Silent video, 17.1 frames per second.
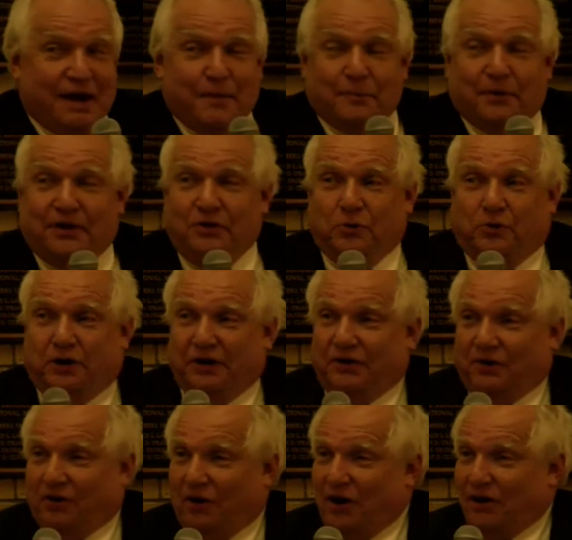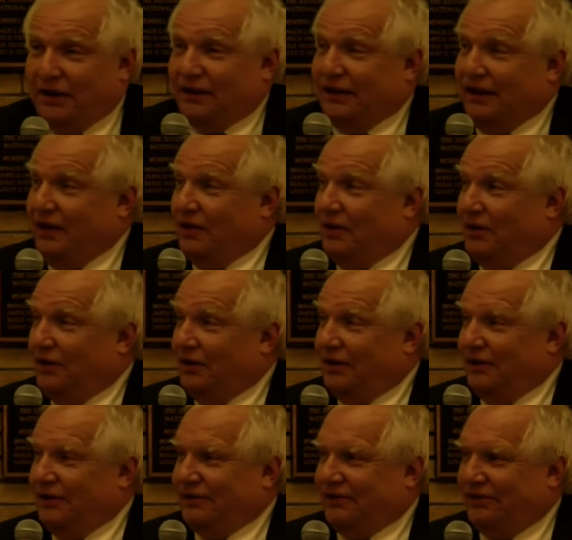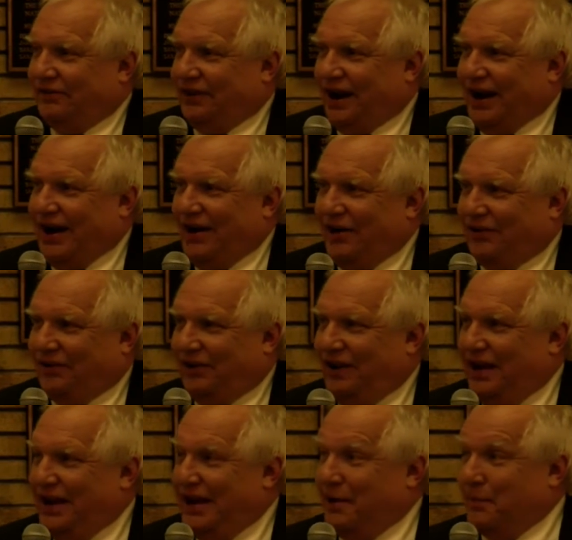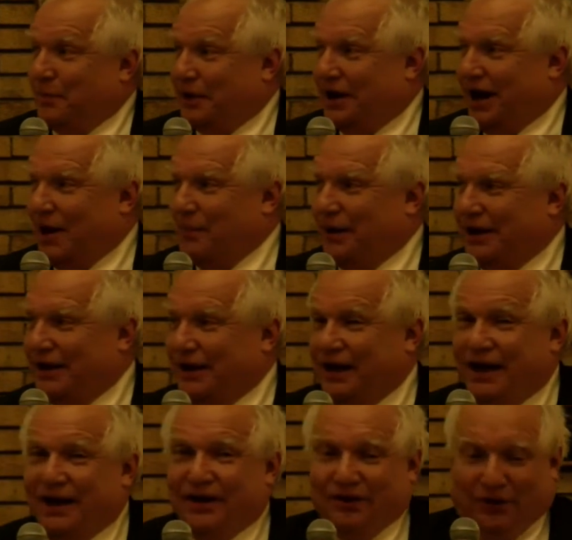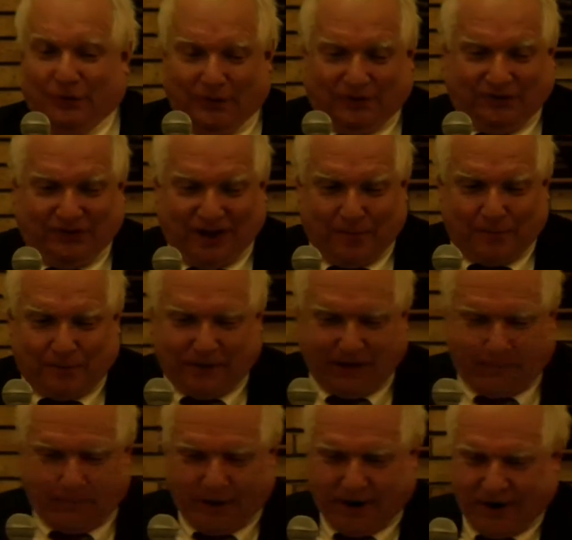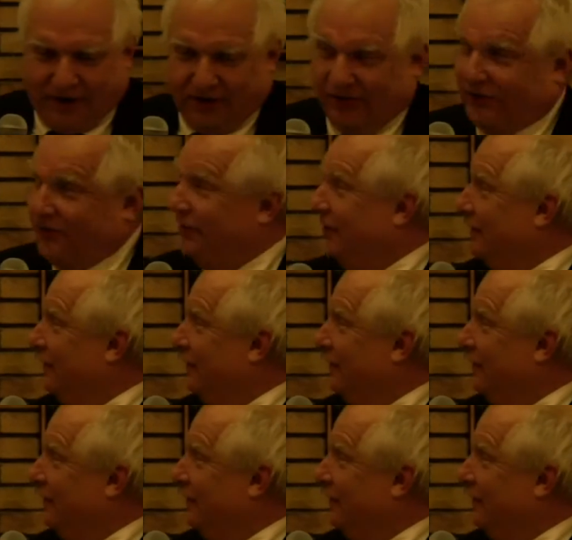But you could call it the all-star team coming to assemble the parts.